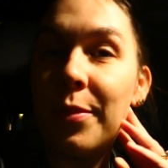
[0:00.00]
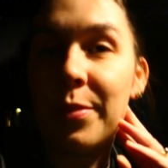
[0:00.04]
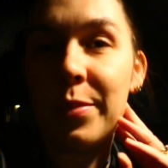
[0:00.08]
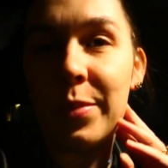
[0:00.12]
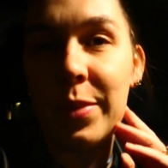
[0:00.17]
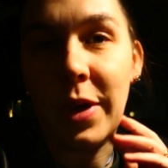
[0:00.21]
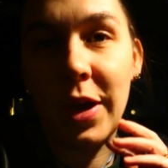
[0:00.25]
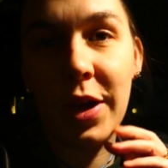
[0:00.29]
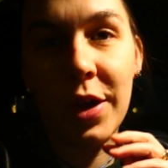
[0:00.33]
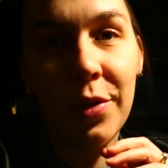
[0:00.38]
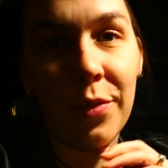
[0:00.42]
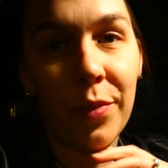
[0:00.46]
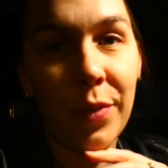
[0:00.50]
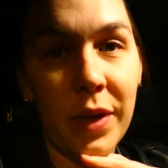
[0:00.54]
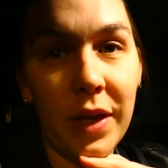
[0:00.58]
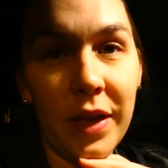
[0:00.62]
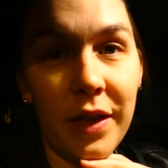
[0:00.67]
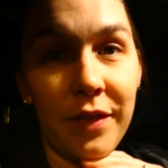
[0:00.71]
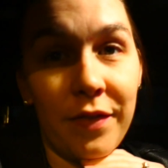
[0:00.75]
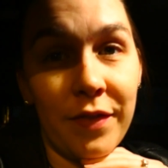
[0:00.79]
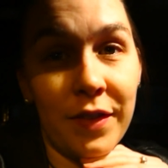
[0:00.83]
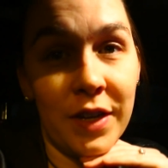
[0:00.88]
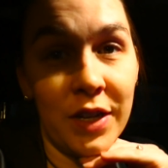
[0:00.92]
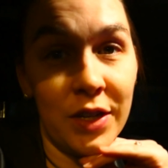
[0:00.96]
But
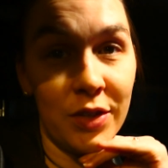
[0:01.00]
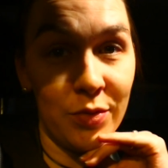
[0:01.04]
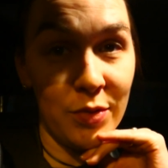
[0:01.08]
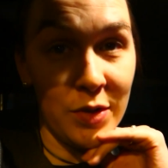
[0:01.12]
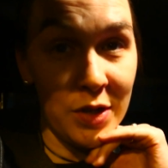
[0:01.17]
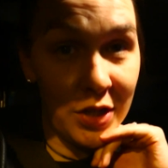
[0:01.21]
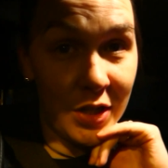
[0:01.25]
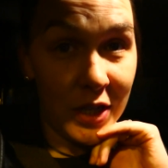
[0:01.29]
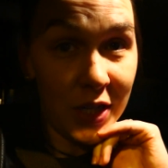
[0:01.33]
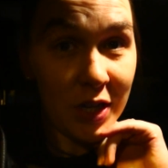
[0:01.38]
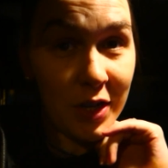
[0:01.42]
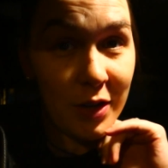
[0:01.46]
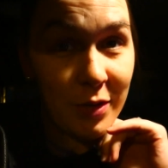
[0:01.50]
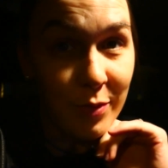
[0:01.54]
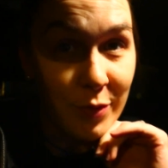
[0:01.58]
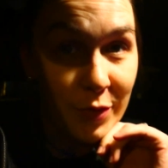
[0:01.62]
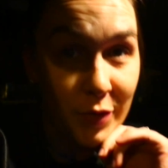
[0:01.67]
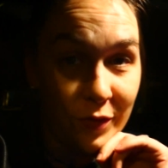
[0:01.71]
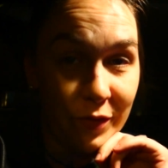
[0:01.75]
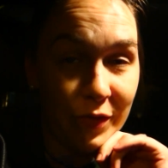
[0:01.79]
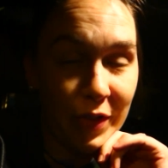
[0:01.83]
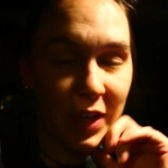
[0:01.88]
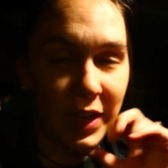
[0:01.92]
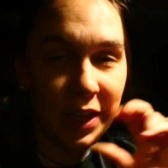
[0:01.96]
we finished watching our
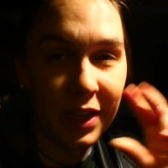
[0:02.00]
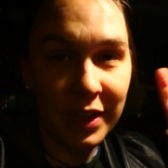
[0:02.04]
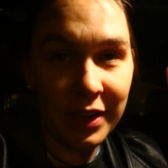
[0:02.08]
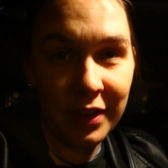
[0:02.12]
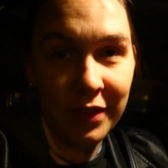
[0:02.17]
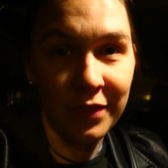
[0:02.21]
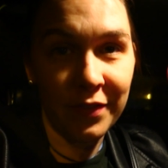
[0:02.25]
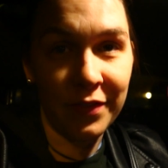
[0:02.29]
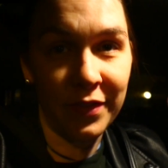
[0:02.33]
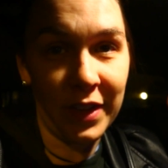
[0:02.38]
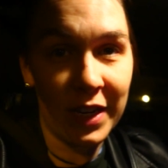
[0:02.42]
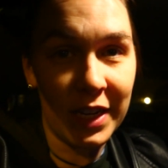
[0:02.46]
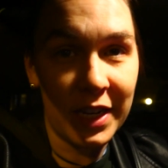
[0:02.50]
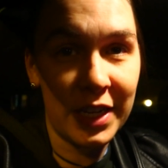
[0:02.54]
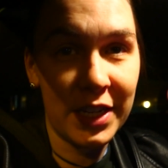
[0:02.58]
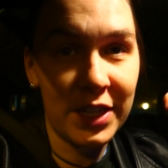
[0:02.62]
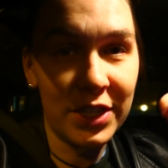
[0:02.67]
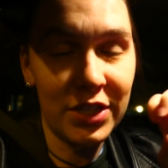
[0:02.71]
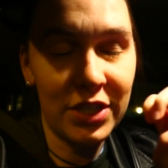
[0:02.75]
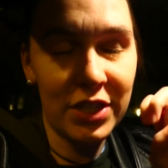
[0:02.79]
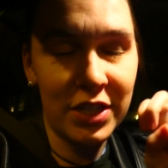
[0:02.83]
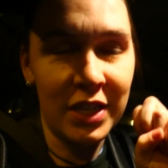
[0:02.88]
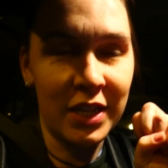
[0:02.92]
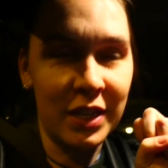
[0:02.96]
movie.
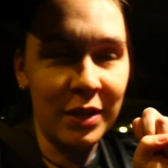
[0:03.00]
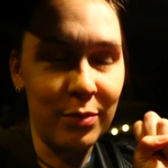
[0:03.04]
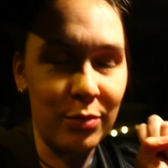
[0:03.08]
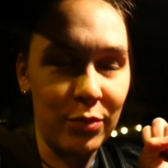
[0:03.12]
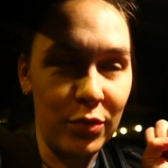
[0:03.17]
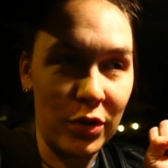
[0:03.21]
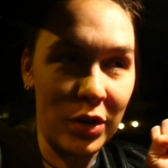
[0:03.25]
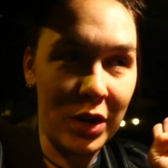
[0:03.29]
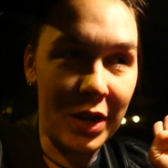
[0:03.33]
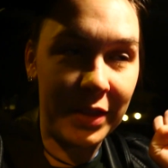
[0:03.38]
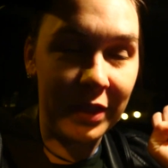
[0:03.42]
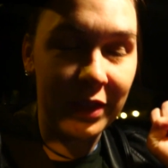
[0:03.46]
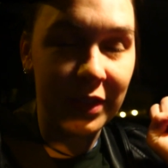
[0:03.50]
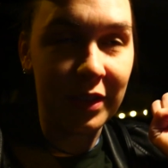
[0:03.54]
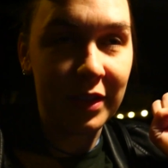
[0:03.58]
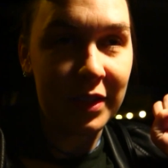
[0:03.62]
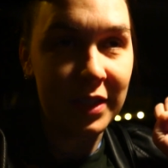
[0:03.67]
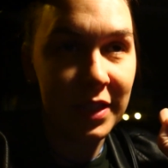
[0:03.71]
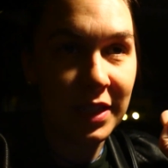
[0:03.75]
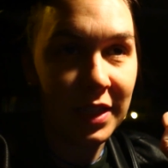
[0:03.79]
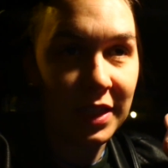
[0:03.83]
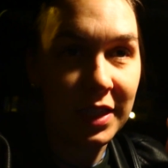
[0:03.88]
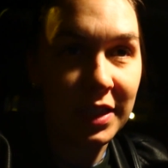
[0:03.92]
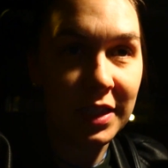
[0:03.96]
Finished in
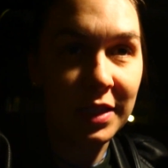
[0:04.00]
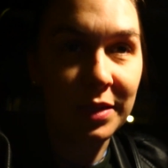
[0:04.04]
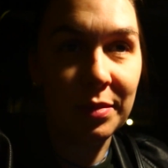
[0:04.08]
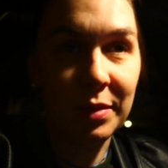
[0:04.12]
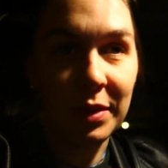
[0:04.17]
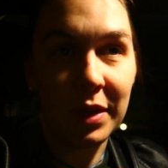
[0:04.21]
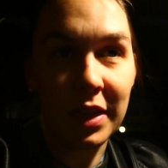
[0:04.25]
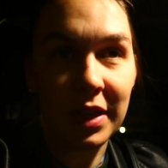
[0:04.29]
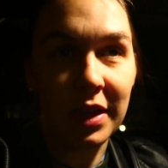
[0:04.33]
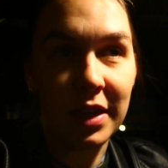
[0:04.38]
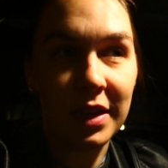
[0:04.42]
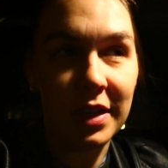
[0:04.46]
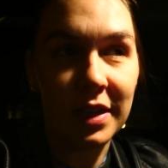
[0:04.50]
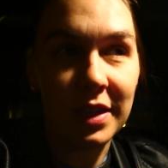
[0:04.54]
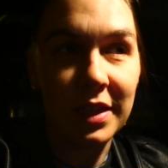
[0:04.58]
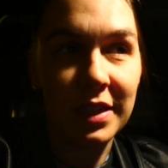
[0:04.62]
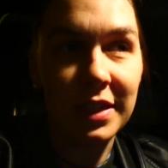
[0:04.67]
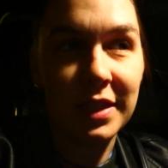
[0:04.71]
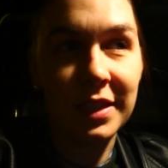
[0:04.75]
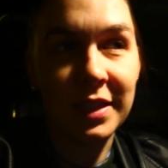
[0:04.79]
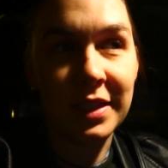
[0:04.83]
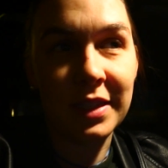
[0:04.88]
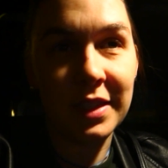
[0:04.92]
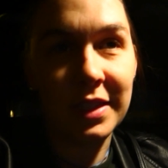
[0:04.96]
parentheses
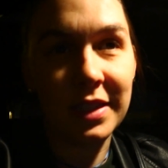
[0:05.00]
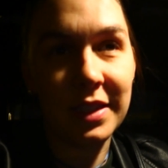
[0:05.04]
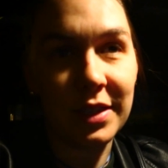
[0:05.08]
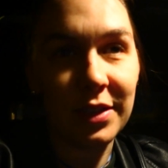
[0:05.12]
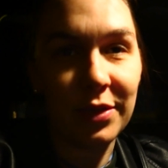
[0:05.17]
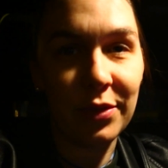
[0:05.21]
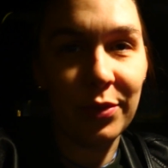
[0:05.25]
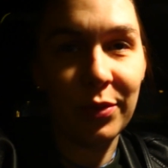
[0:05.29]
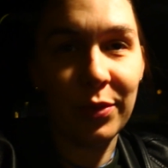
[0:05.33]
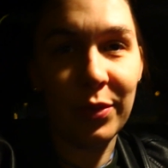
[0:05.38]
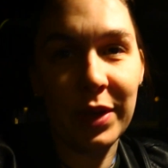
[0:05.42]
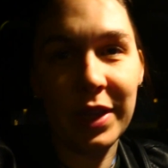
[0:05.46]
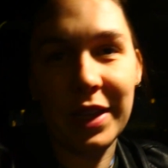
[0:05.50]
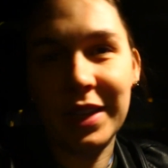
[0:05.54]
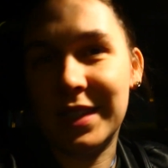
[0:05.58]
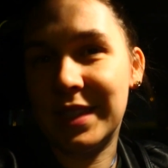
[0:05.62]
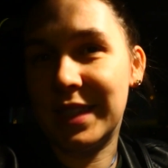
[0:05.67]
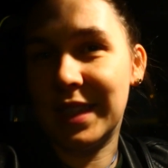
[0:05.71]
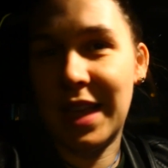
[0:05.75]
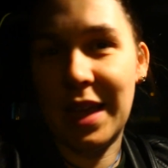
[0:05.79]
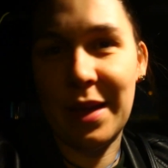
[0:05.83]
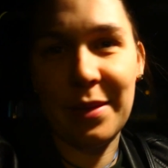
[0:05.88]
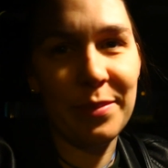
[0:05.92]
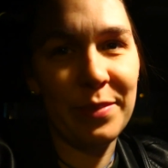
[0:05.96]
because we
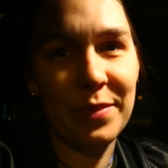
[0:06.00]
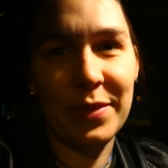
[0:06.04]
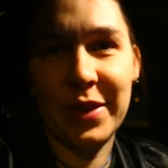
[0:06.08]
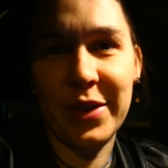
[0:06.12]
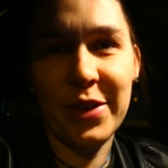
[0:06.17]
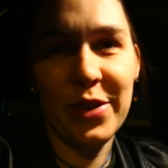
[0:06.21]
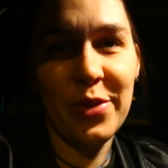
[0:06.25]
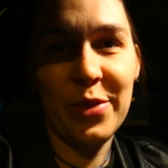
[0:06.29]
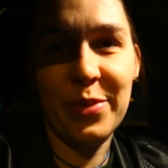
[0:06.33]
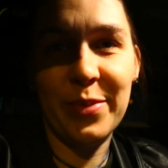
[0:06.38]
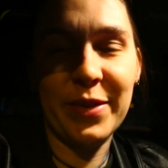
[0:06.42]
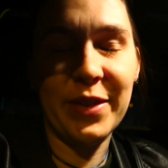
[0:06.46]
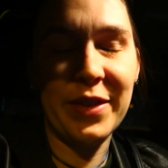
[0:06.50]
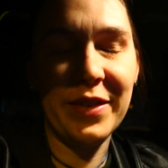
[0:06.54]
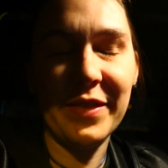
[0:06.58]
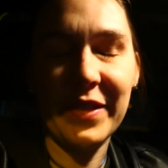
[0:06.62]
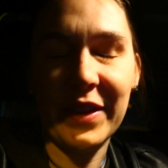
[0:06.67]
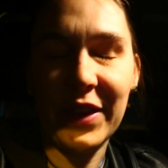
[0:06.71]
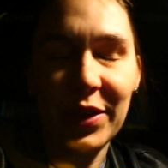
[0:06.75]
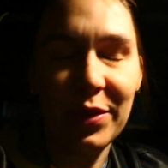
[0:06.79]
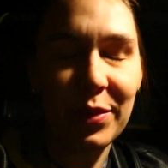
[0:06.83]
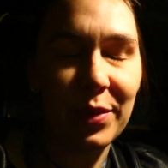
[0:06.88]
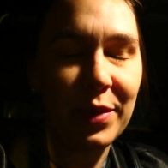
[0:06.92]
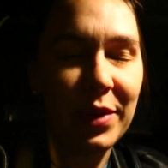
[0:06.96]
slept the whole
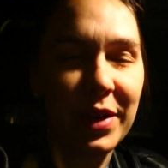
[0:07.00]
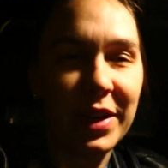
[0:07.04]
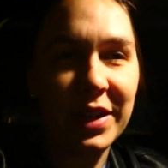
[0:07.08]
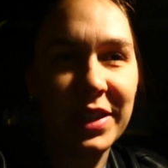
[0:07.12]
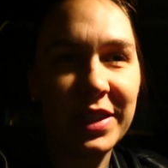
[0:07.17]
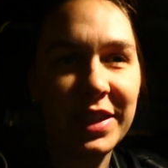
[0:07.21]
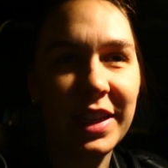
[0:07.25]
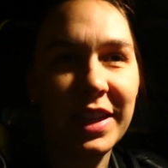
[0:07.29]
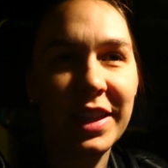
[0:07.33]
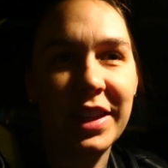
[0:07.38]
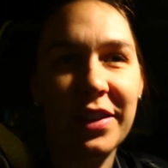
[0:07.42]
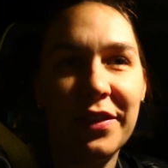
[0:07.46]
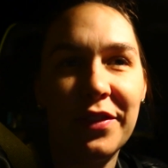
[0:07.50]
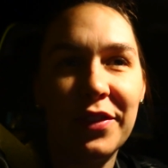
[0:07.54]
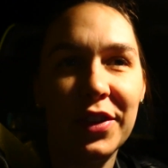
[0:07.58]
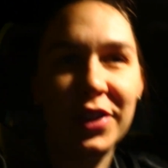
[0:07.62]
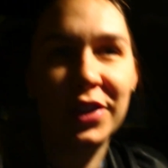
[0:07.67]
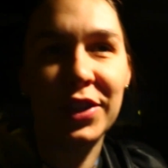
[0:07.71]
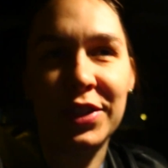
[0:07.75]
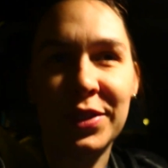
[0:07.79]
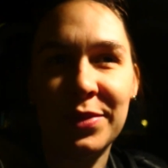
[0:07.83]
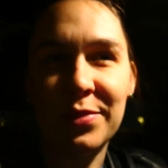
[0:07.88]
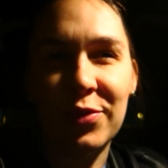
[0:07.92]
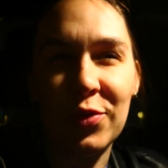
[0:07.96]
movie. We watched like the
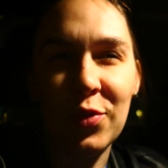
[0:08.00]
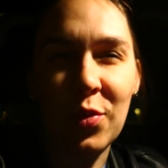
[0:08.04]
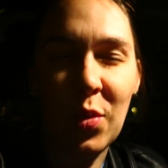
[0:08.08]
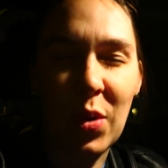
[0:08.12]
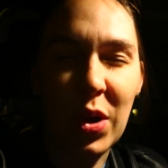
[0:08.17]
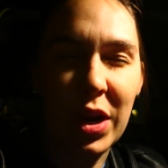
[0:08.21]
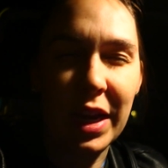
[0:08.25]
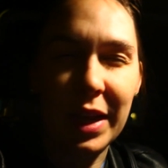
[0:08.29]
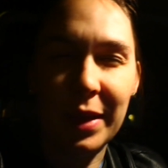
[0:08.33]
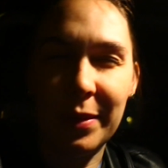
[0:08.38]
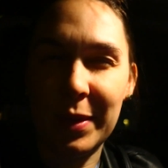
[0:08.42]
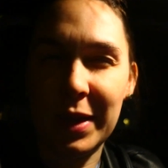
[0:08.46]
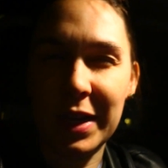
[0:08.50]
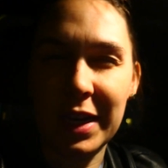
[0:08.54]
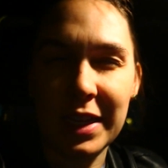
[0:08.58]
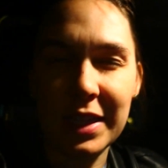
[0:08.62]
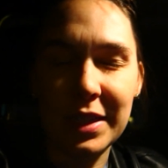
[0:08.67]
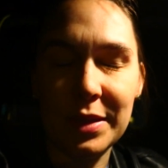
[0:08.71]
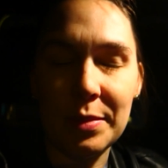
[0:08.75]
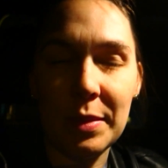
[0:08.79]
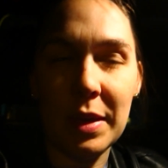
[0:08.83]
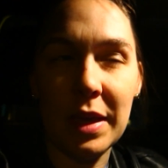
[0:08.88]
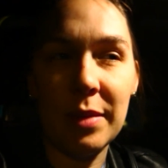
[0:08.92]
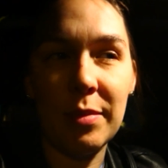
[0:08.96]
first 20
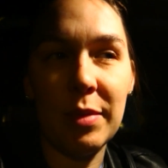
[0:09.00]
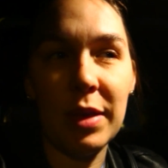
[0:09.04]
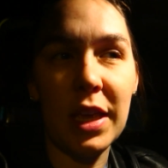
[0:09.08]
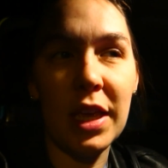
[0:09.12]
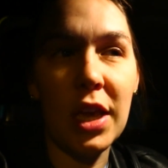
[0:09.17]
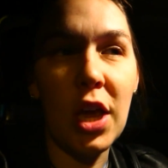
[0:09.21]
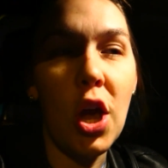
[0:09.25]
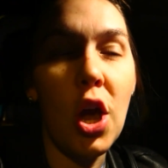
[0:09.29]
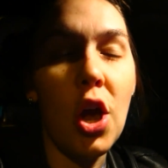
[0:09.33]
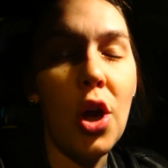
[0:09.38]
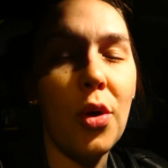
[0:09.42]
minutes maybe.